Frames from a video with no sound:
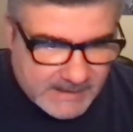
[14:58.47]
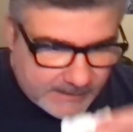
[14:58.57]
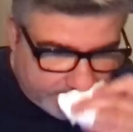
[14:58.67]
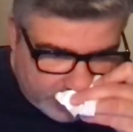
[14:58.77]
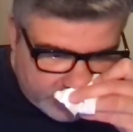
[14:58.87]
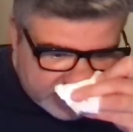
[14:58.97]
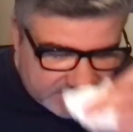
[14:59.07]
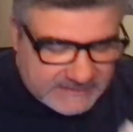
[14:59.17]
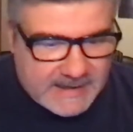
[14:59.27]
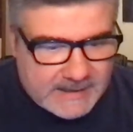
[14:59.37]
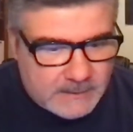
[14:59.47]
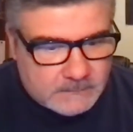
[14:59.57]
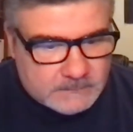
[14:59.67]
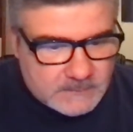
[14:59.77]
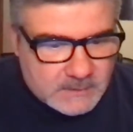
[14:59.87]
If you can say,
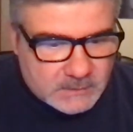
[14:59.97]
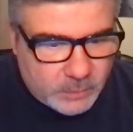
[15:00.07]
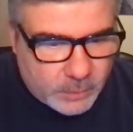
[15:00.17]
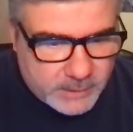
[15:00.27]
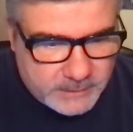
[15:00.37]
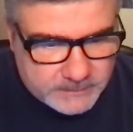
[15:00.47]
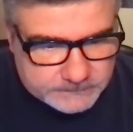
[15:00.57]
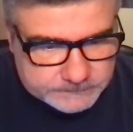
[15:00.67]
Lord,